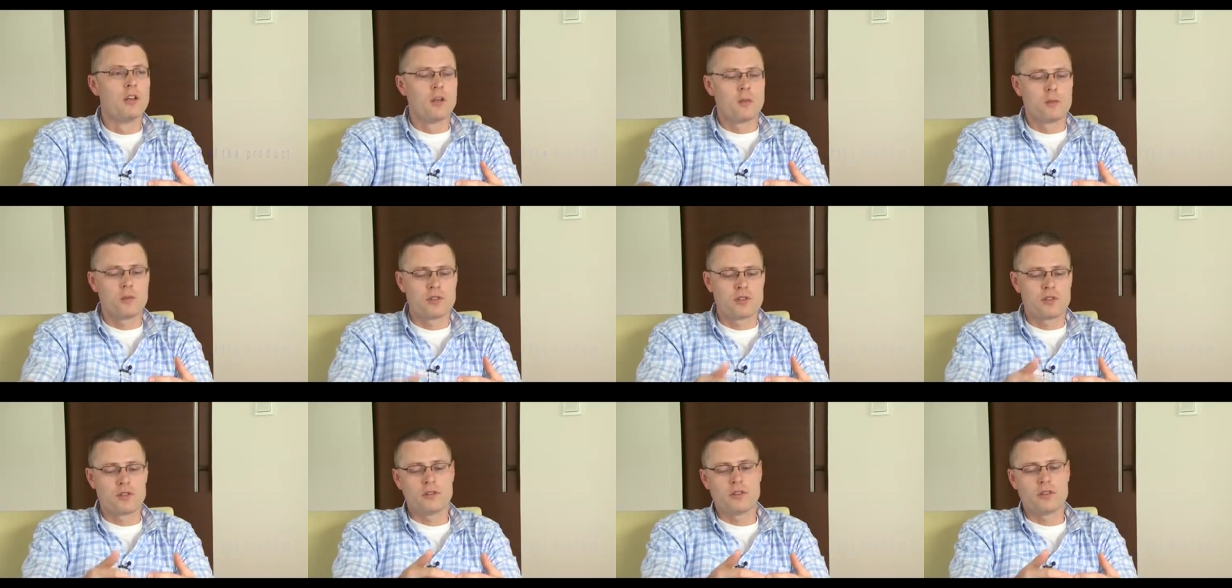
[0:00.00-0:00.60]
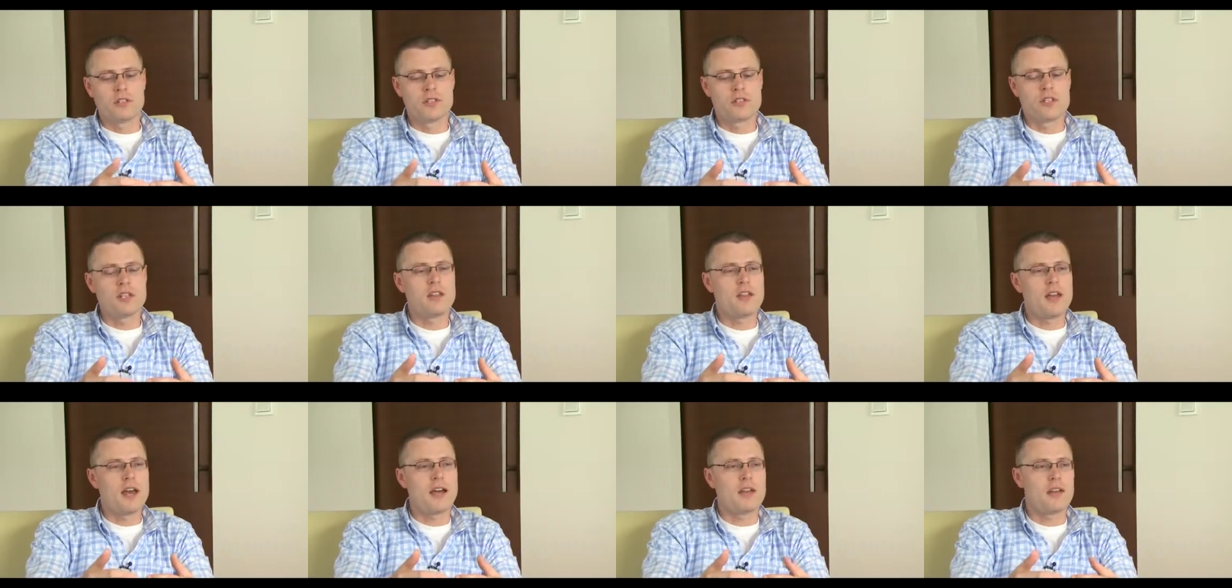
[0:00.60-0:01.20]
We certainly see
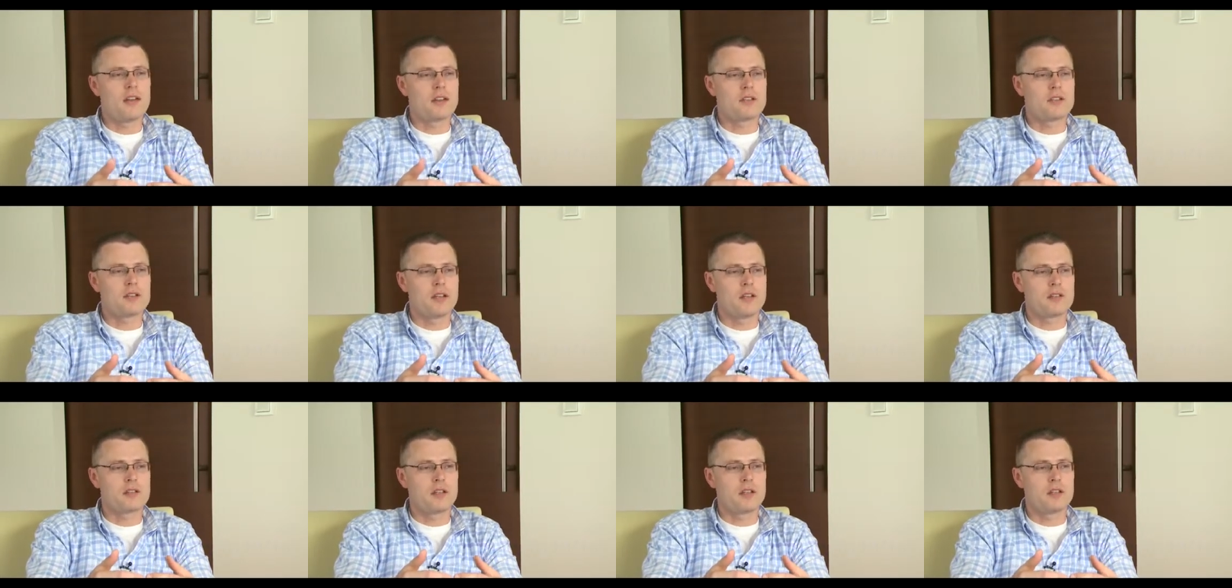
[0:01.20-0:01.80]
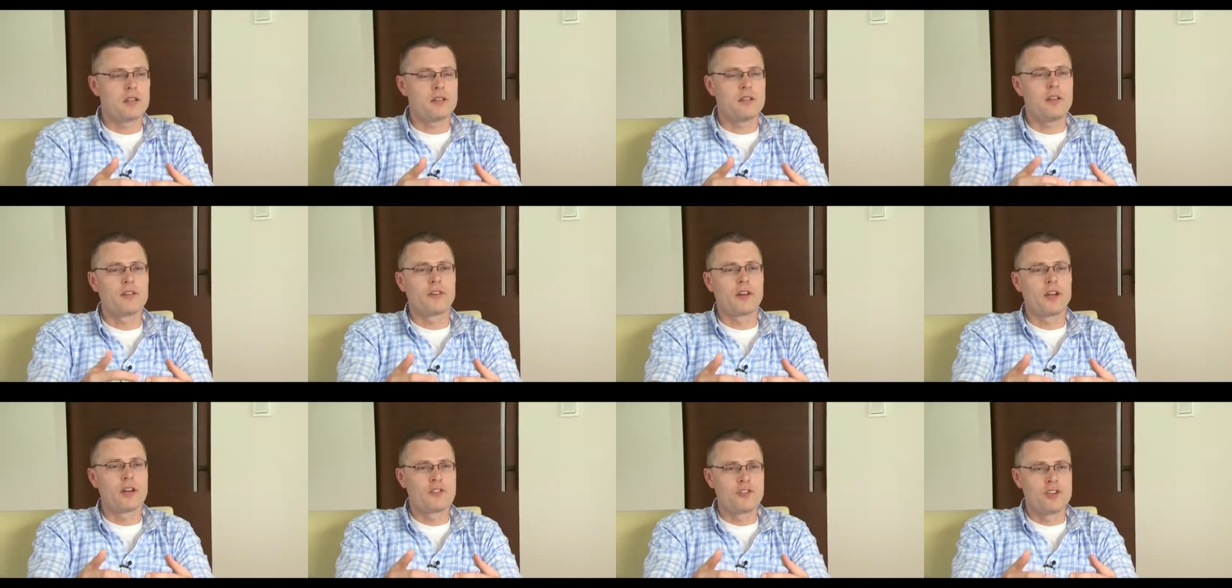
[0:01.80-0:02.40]
that as a
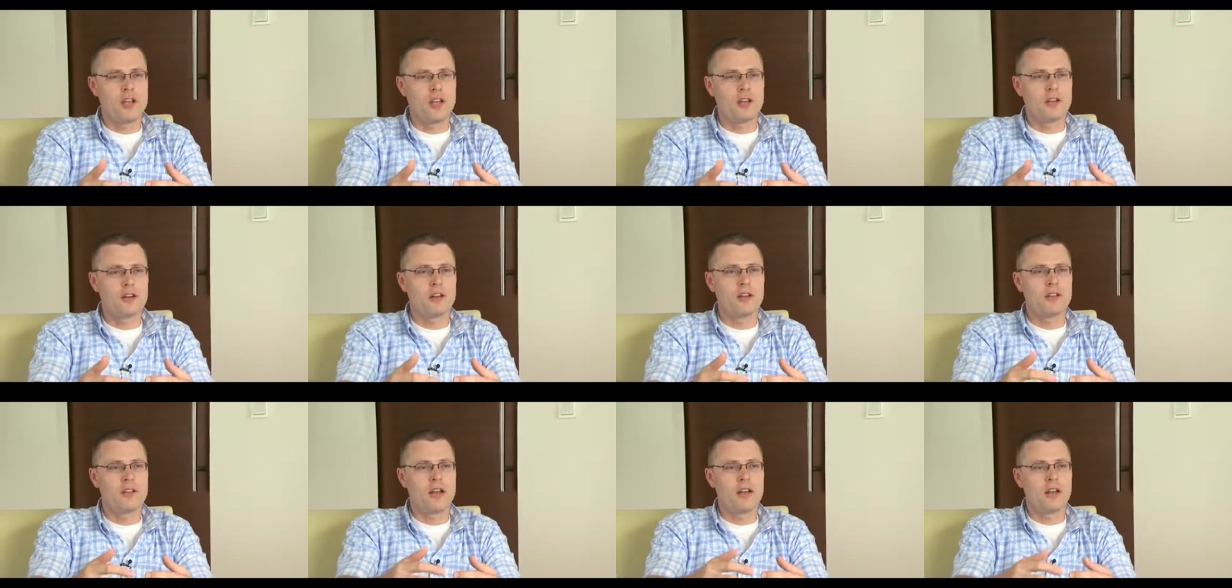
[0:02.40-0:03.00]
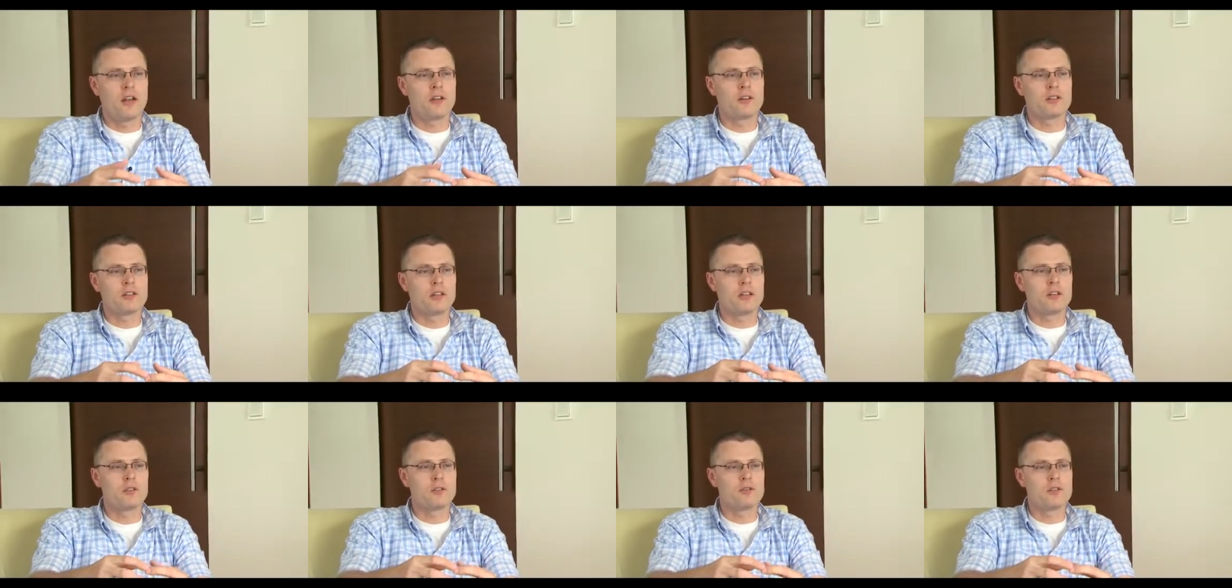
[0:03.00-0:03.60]
differentiator, in that
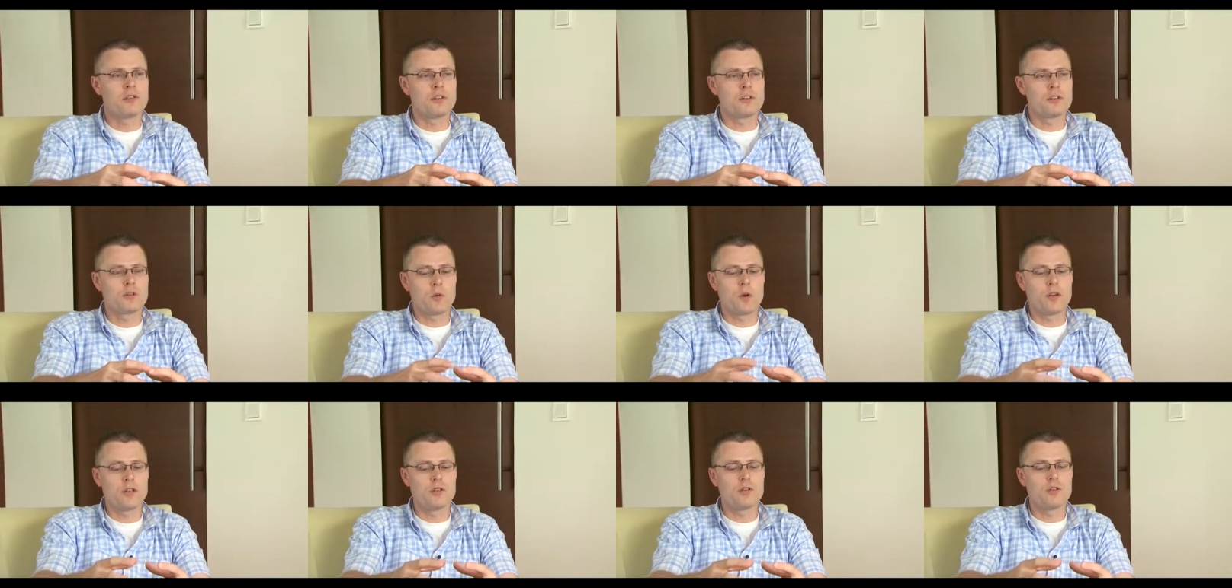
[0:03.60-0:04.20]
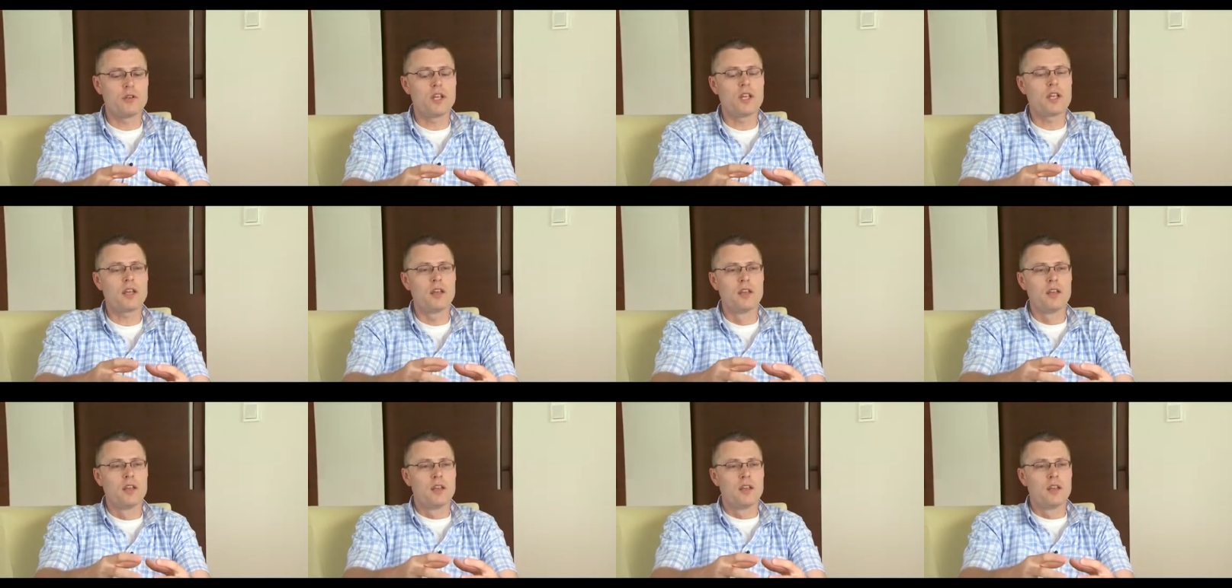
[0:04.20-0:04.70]
Alcatel-Lucent is quite unique